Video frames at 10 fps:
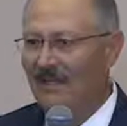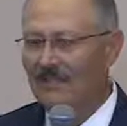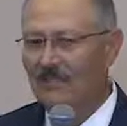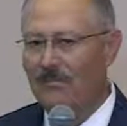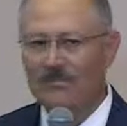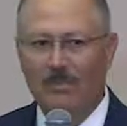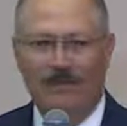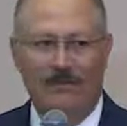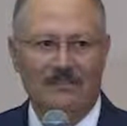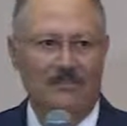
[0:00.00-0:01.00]
And some of these
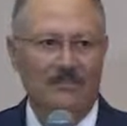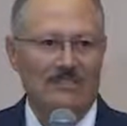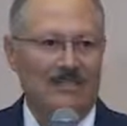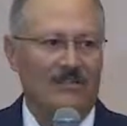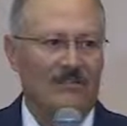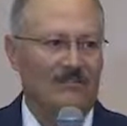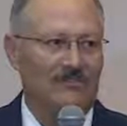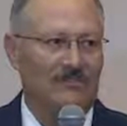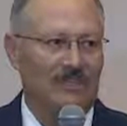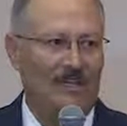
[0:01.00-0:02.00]
parents, some of these
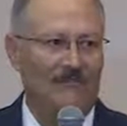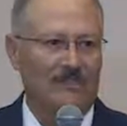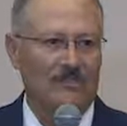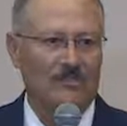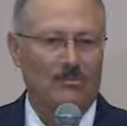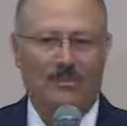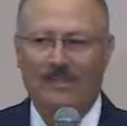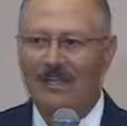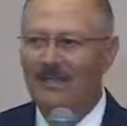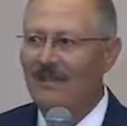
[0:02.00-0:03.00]
caregivers have gotten very smart,